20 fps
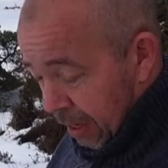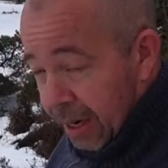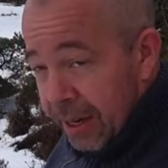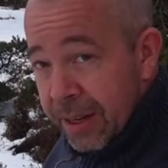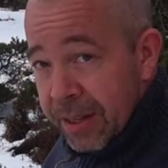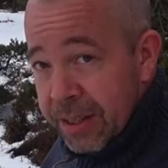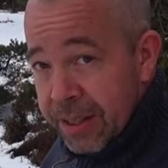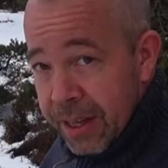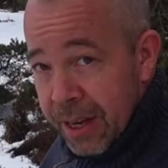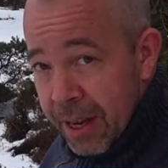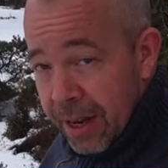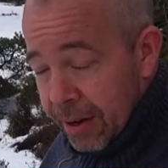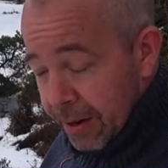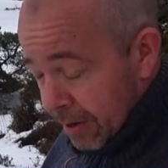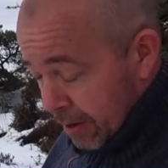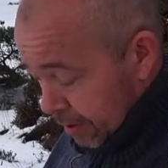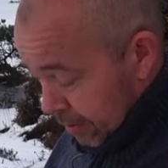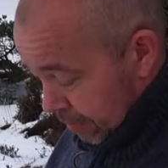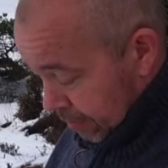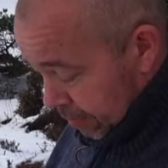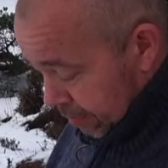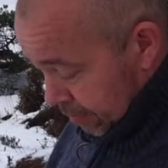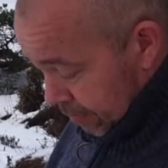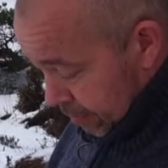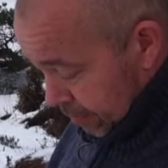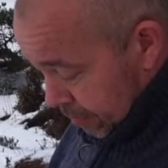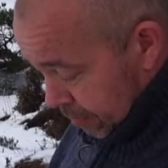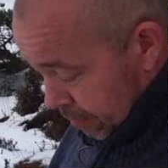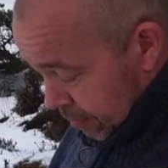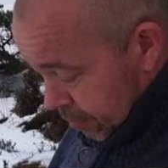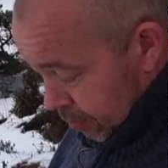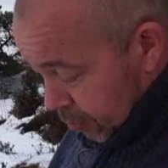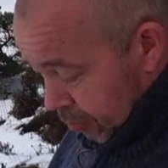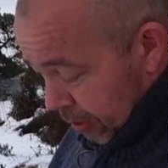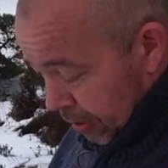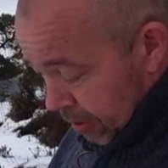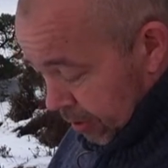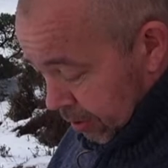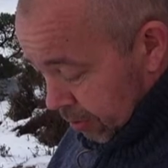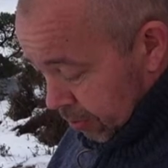and descend.
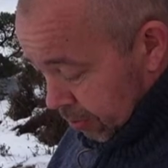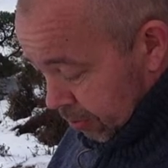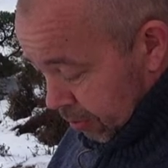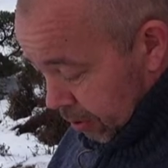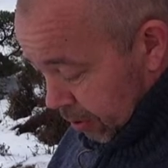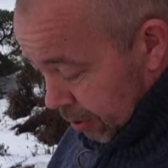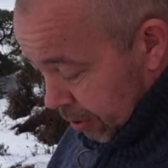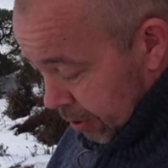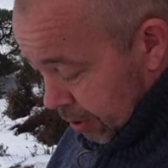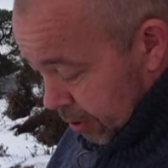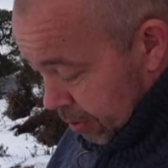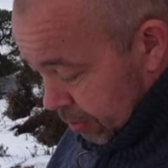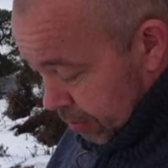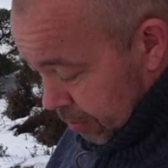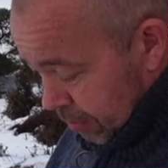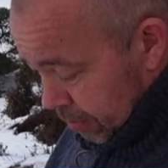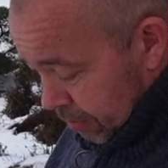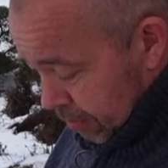Press the controller down.